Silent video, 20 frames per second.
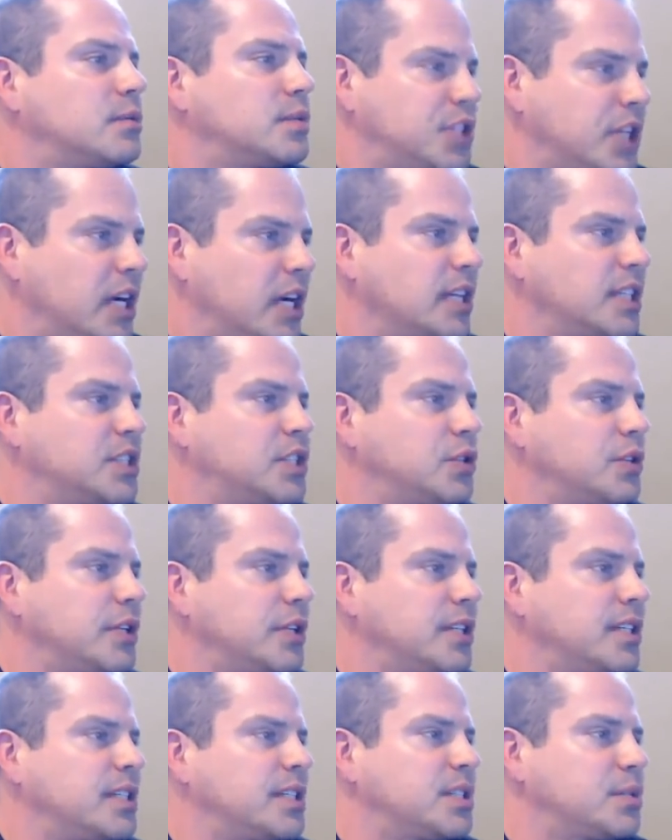Charlie's
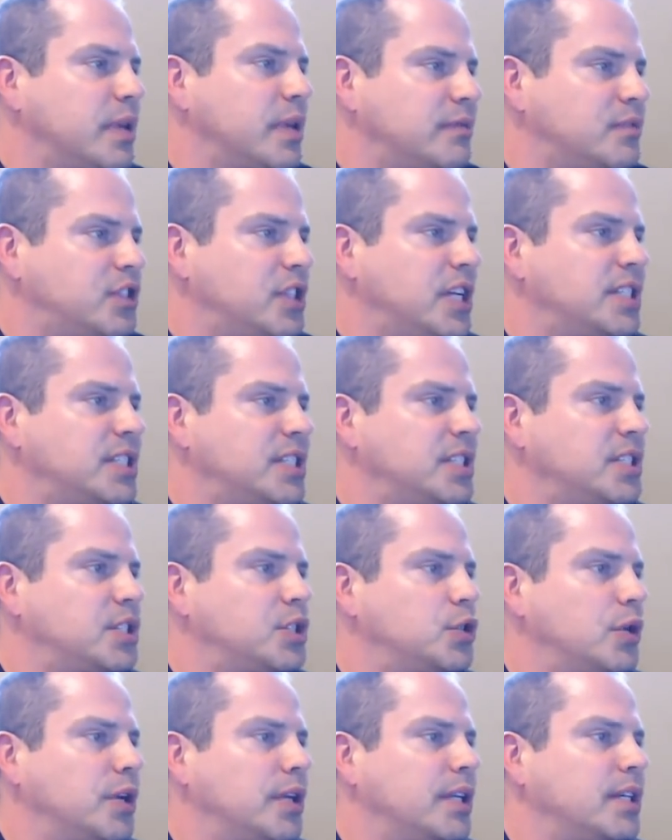joining us. We have Jesse is
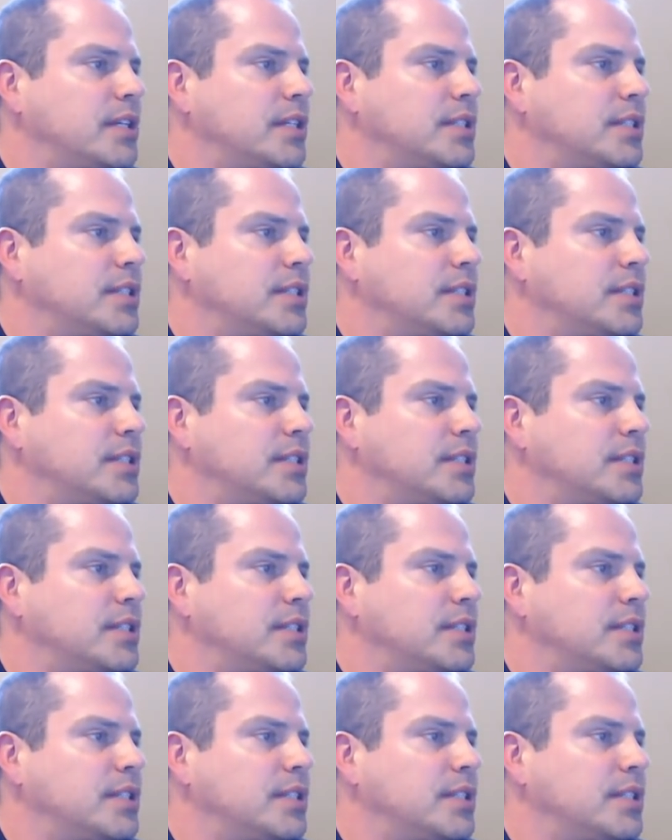joining